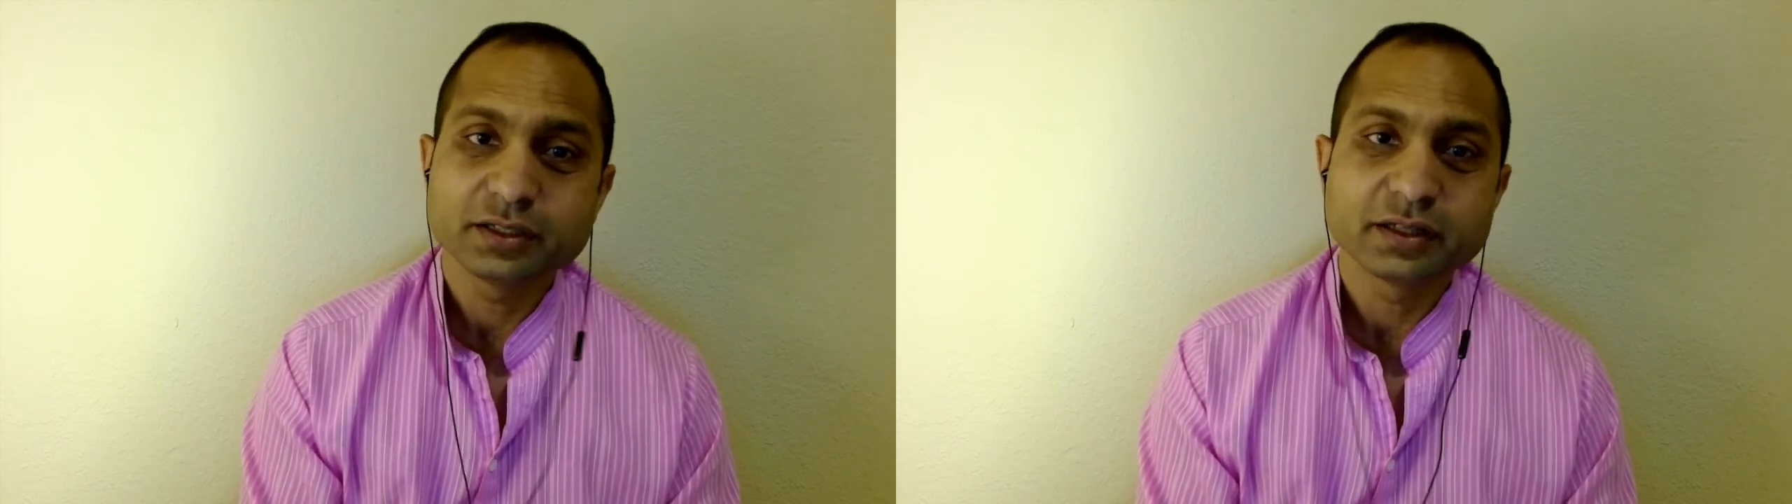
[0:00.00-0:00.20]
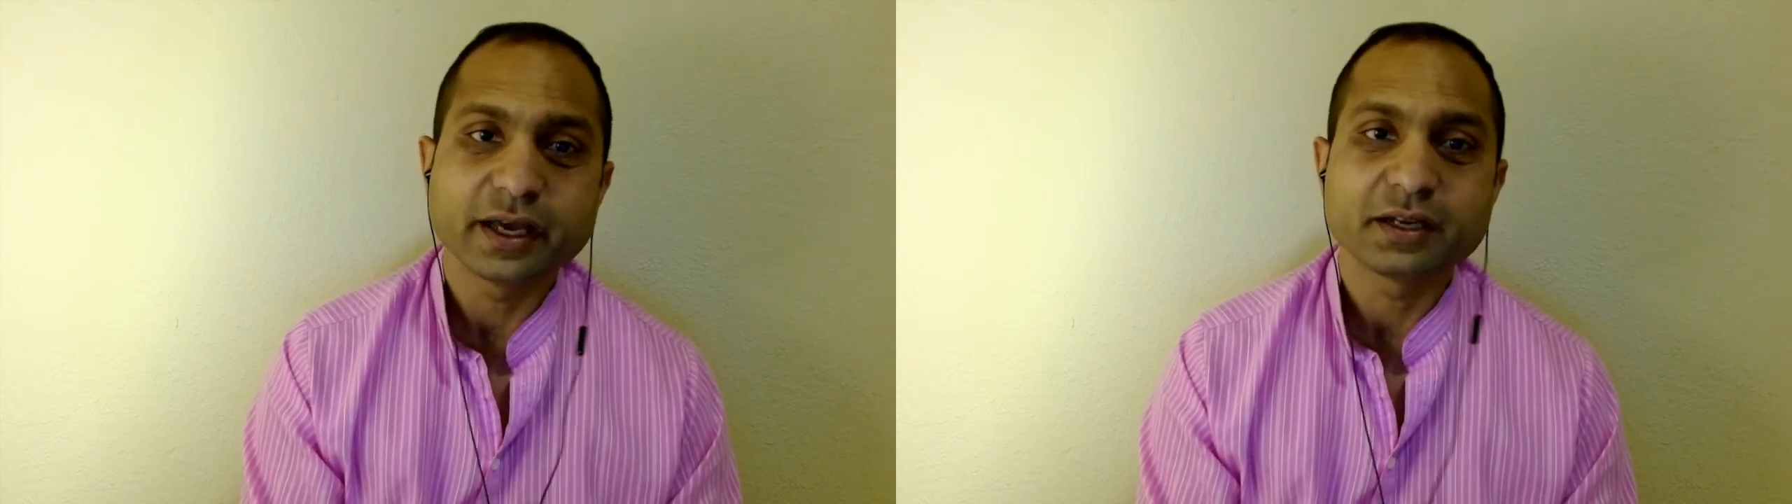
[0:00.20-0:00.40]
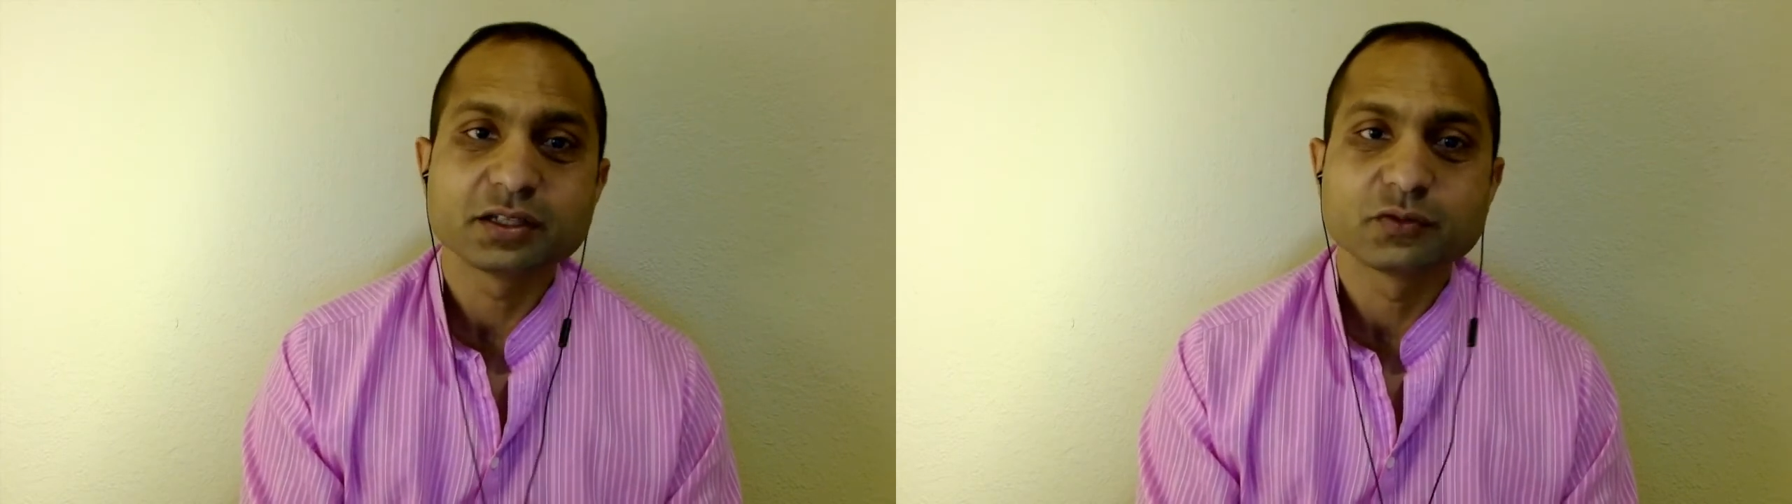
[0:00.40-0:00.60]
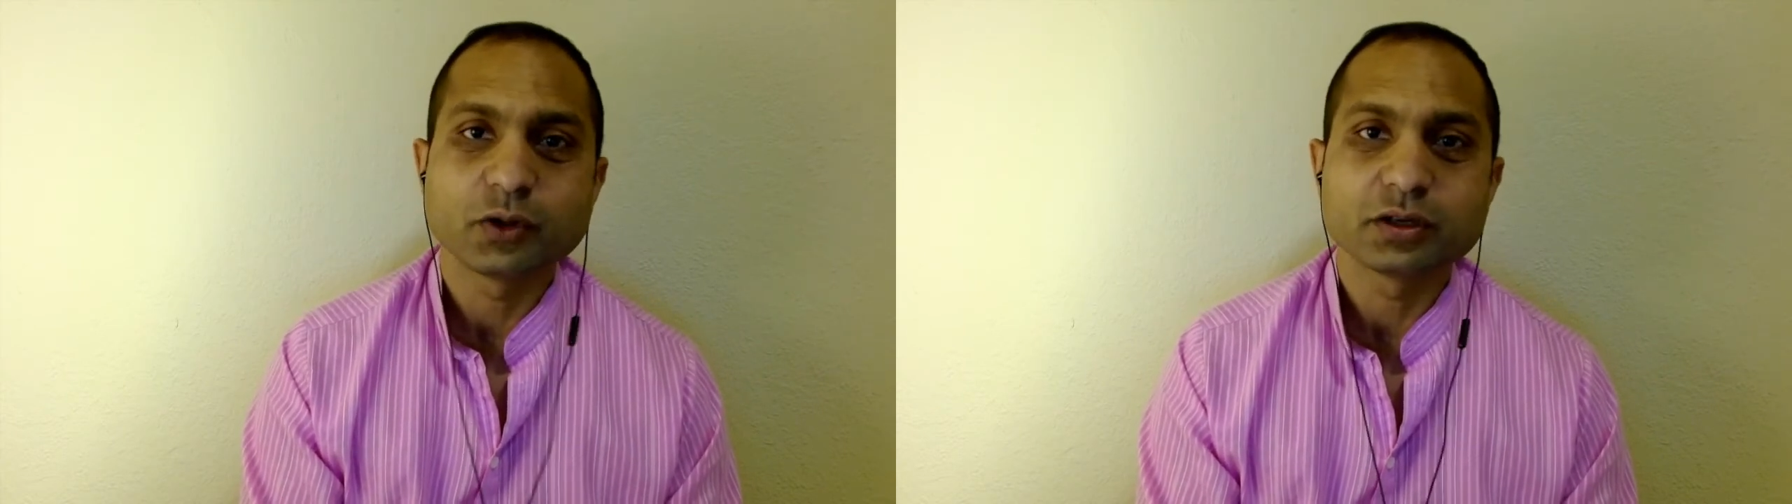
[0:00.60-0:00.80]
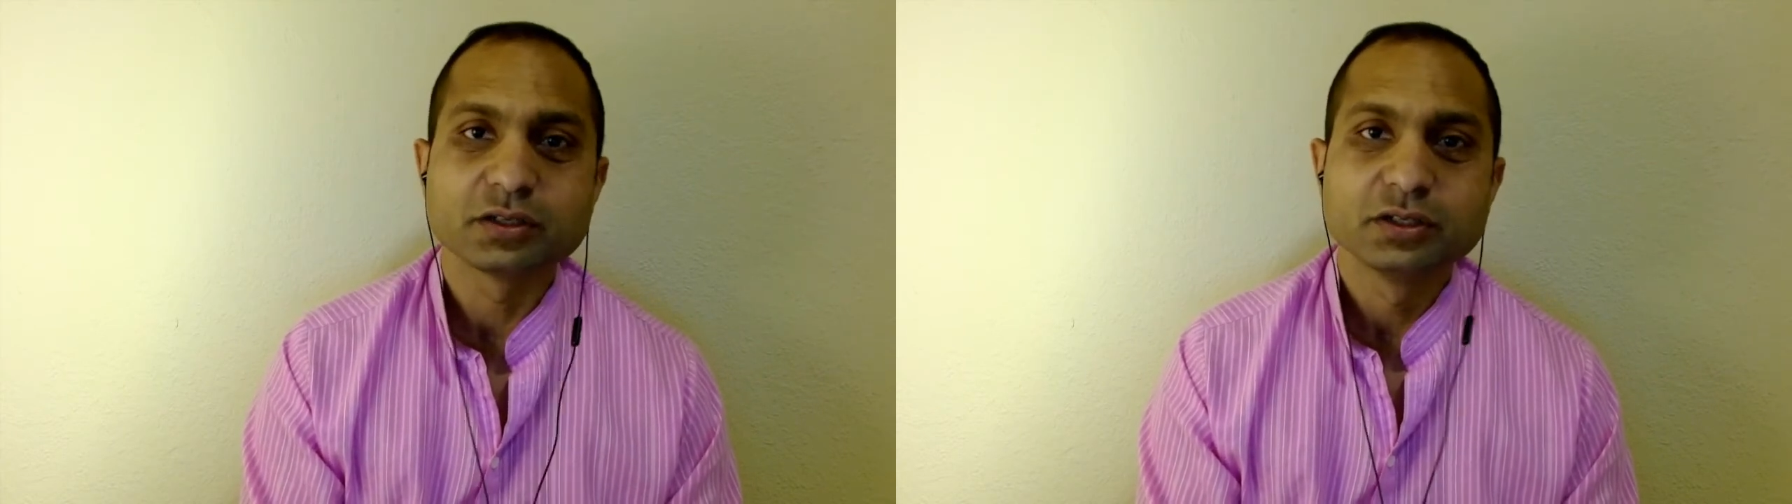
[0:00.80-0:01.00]
then that is
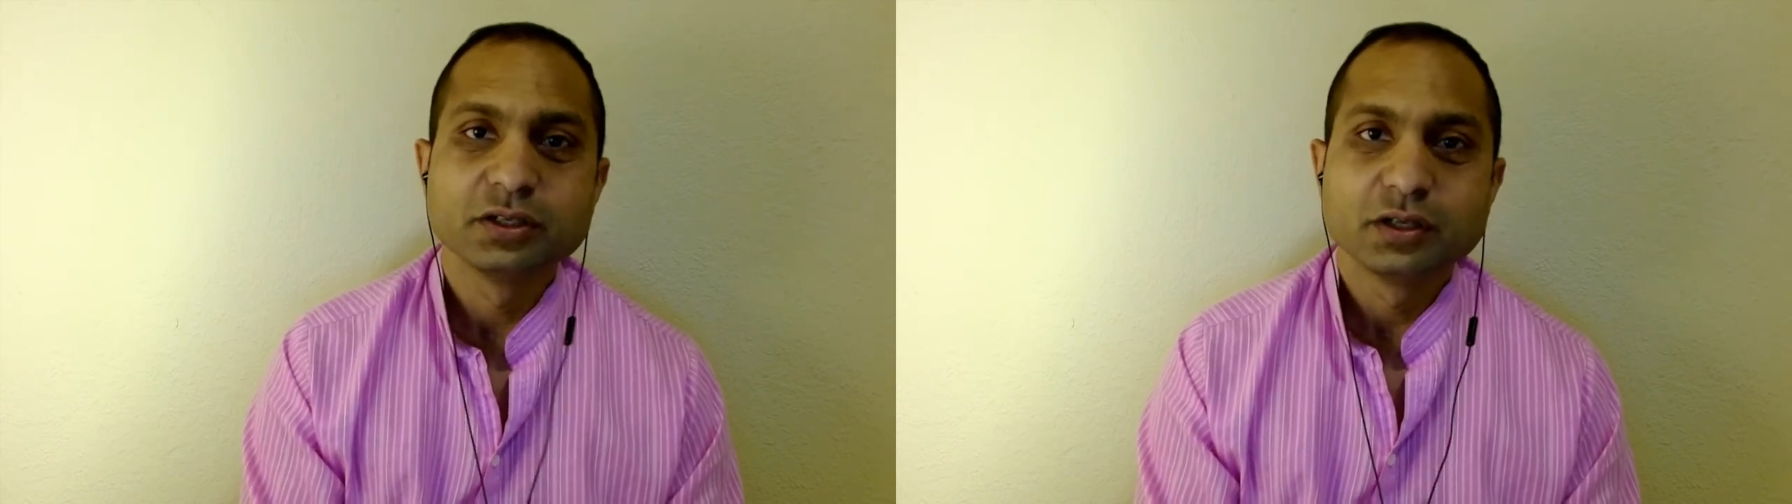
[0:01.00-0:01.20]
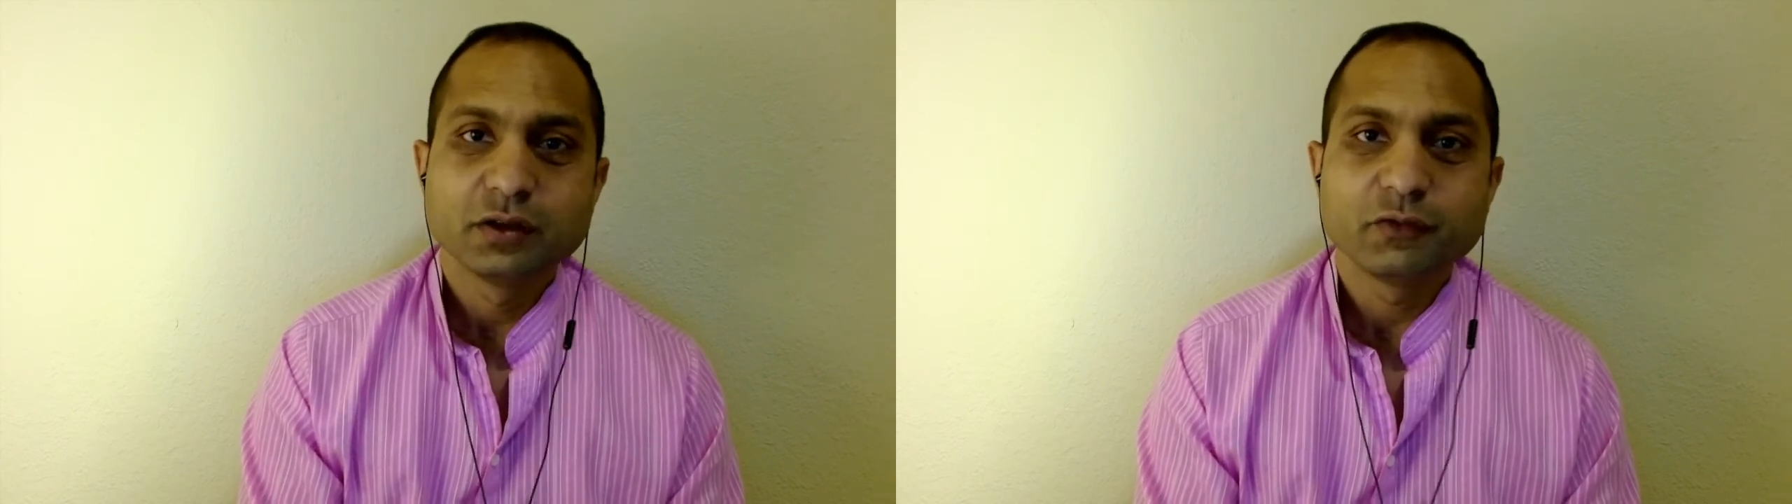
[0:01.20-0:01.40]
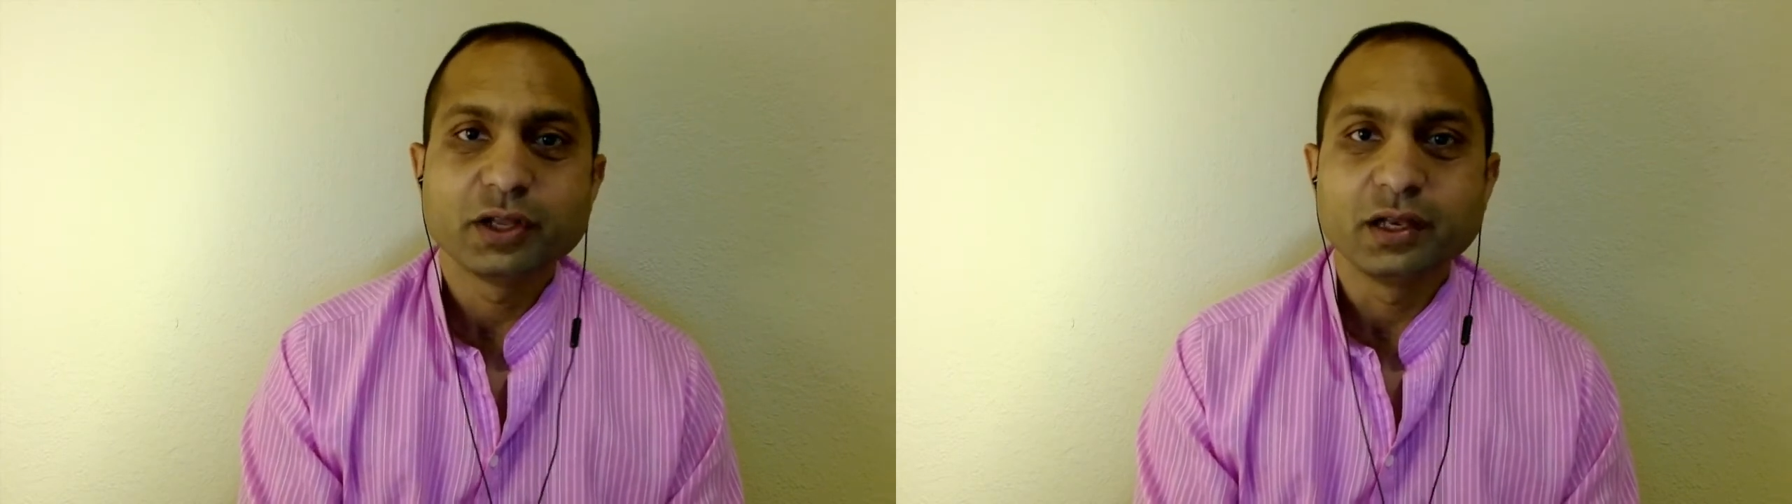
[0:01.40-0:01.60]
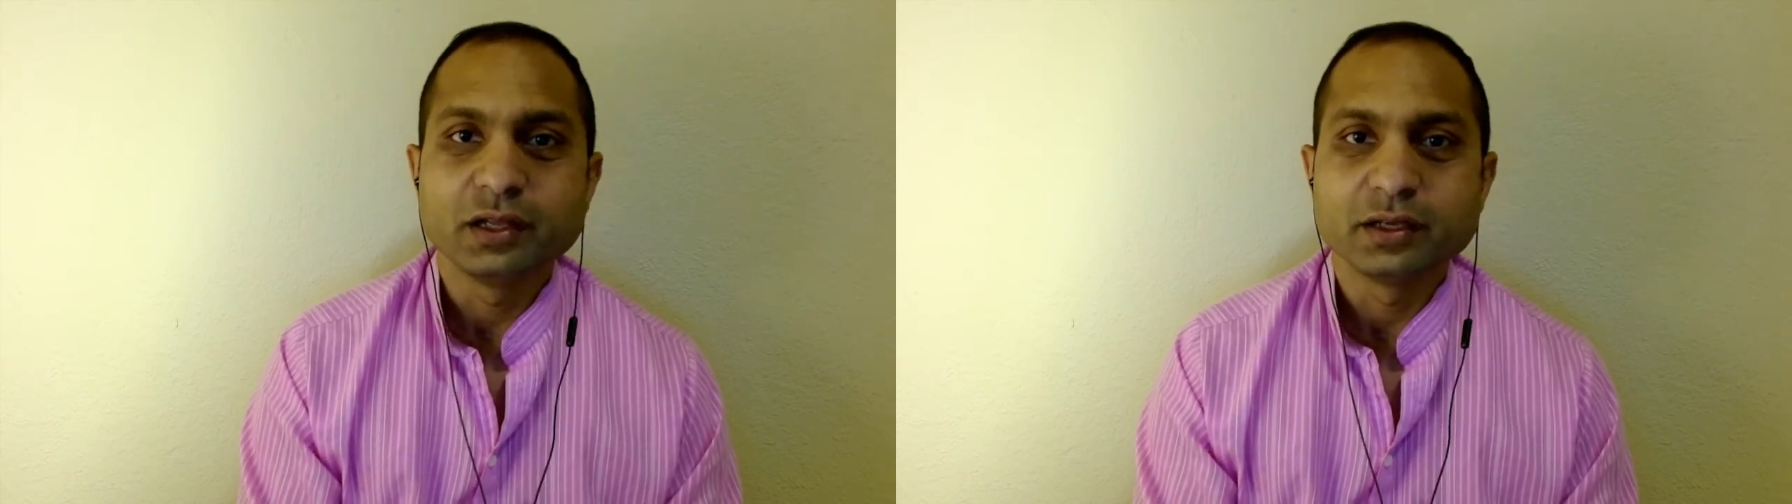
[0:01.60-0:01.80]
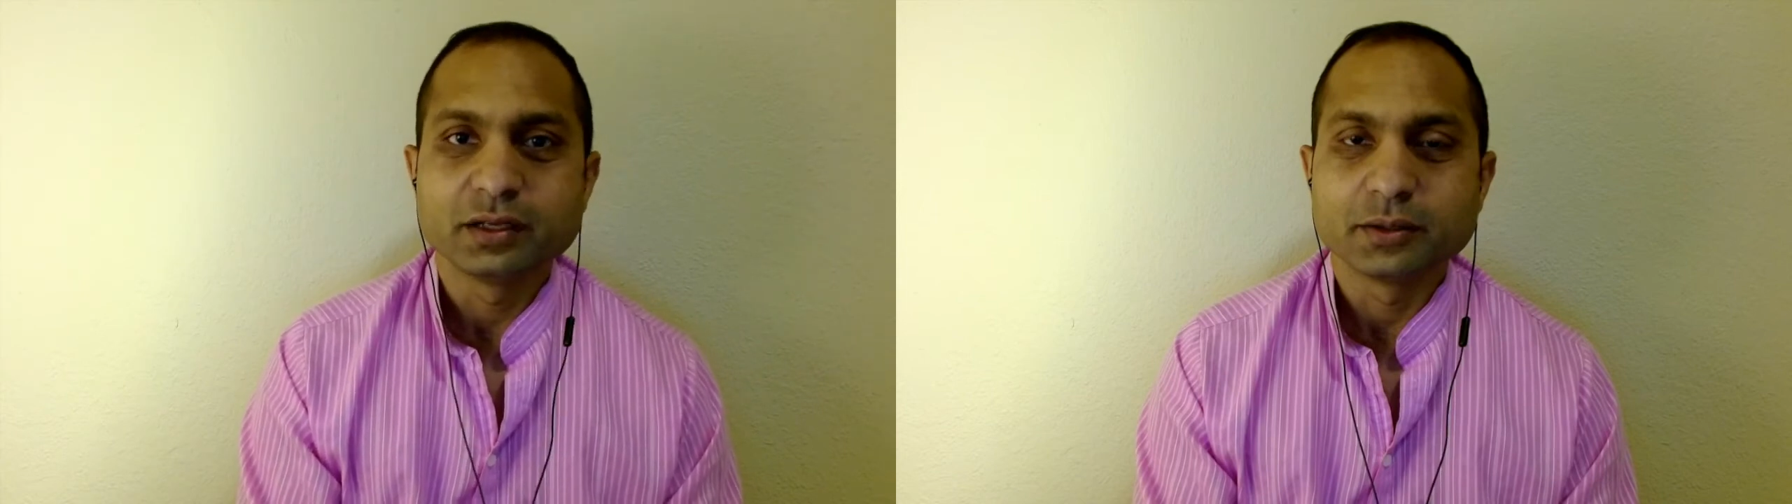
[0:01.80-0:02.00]
what
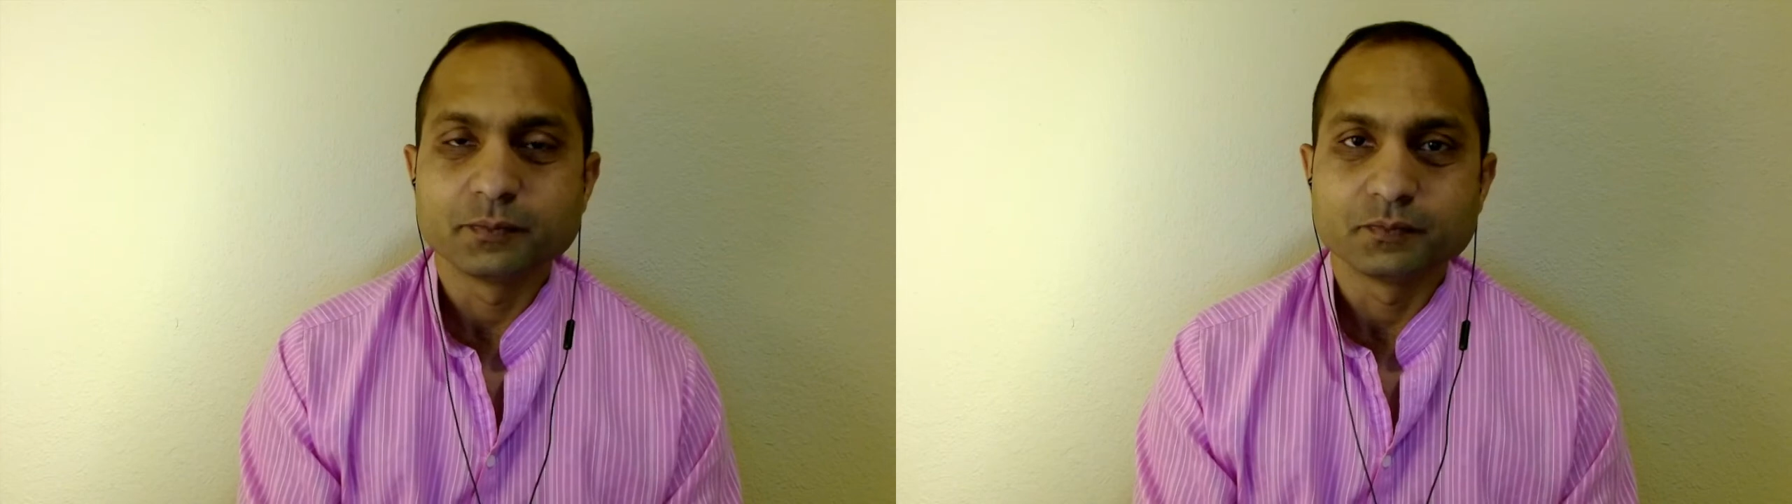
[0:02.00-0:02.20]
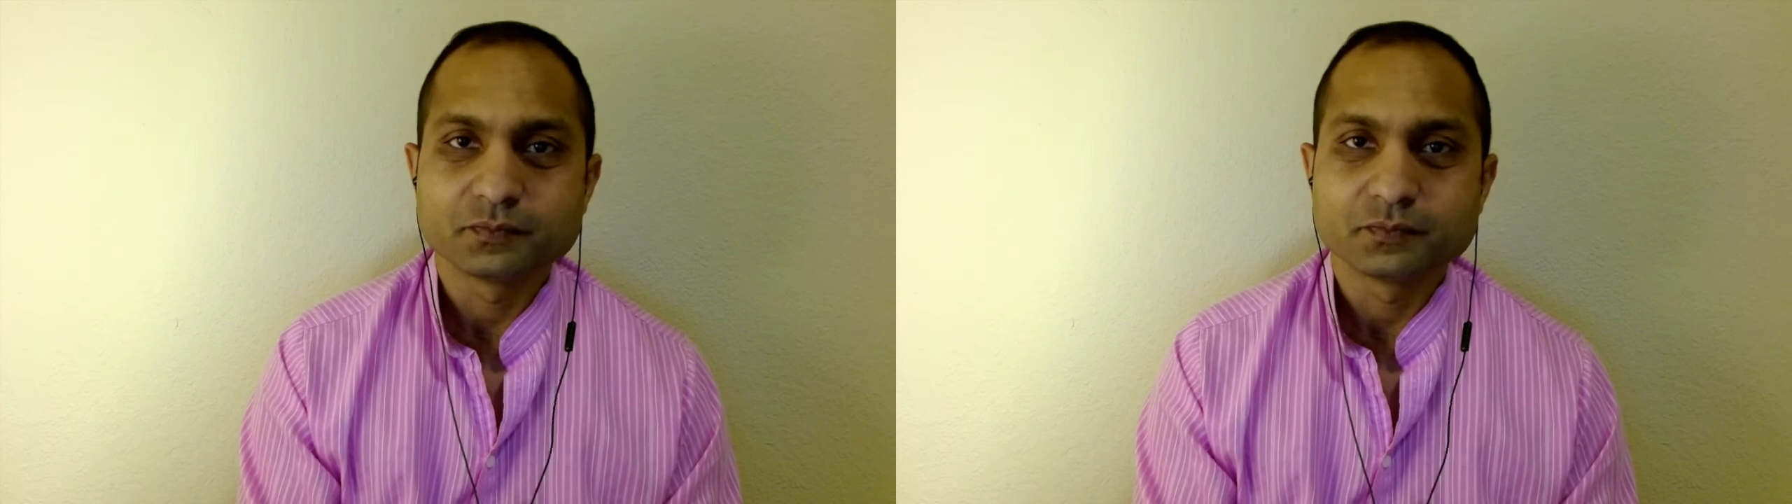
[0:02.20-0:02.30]
will